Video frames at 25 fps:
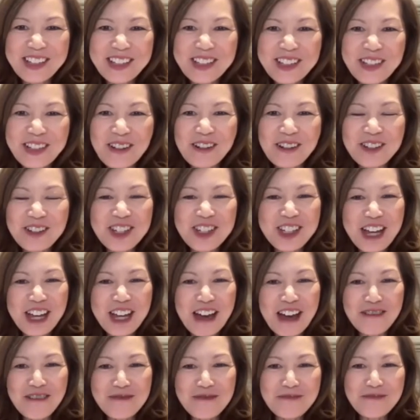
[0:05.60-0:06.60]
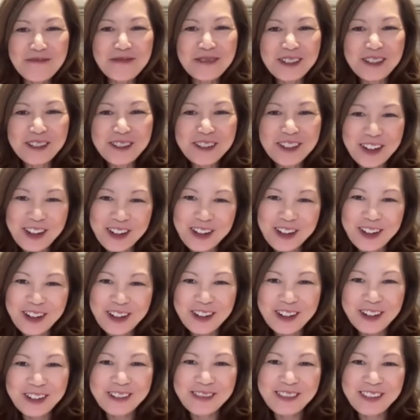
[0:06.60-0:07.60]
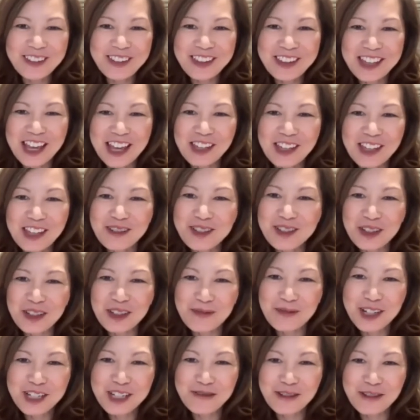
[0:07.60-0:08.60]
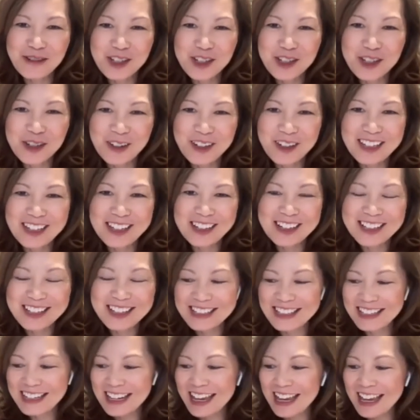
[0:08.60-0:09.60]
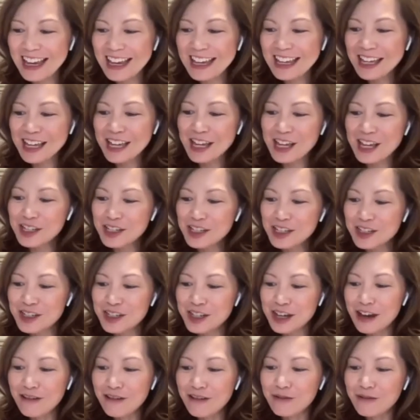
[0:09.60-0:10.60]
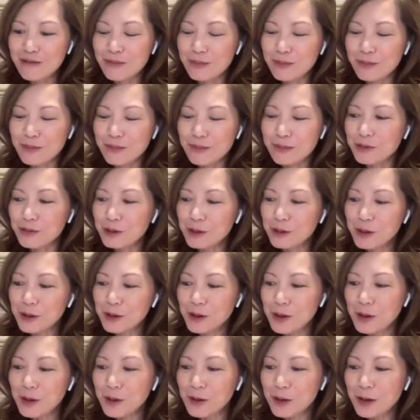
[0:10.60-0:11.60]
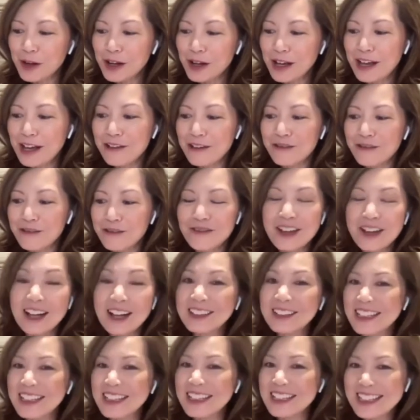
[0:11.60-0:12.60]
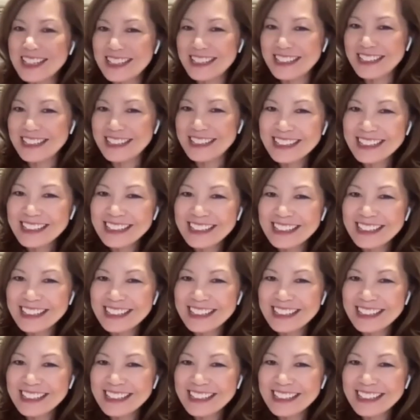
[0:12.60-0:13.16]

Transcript: So Chef Bruno, thank you so much for joining us today. Chef Bruno Feldeisen.